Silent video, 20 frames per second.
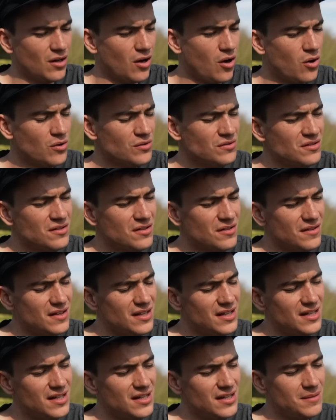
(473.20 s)
On
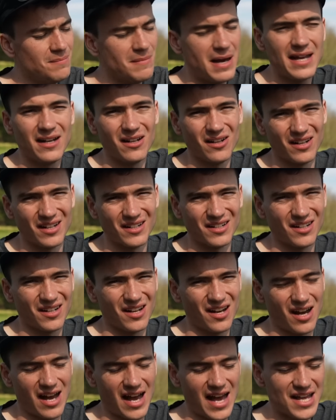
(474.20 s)
the main line
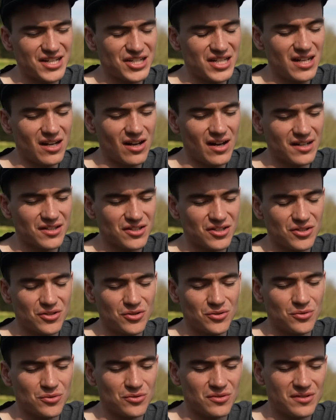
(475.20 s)
I actually like to